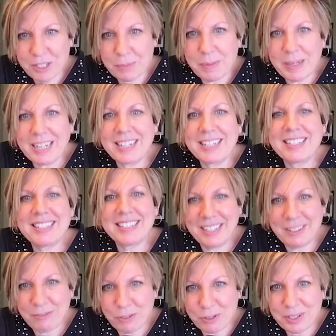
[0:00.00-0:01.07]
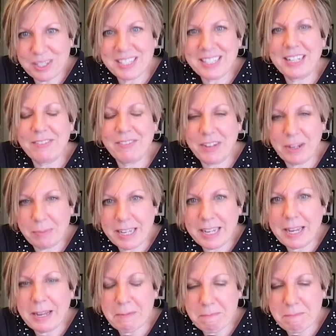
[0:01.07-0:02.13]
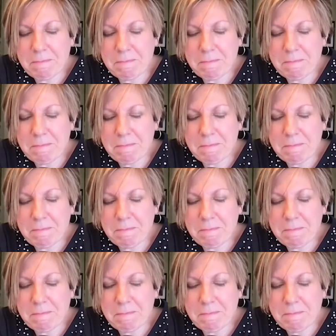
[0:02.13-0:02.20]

and respect and focus on the family. Yeah,